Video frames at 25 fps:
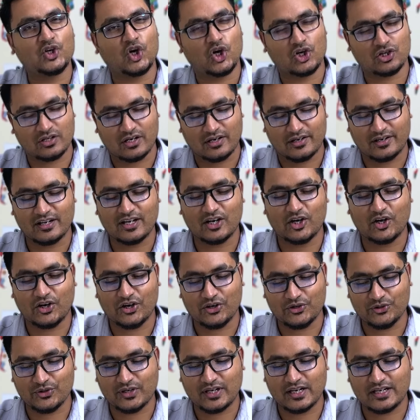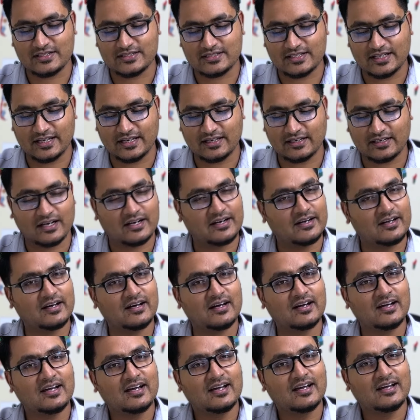non-Kannada, or you can say
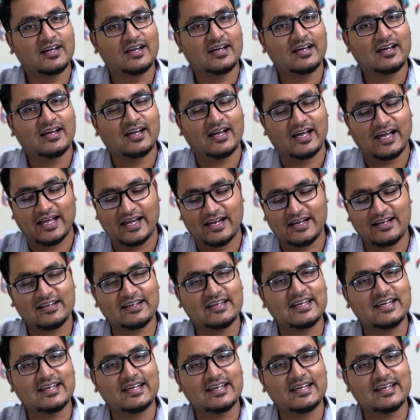Kannada and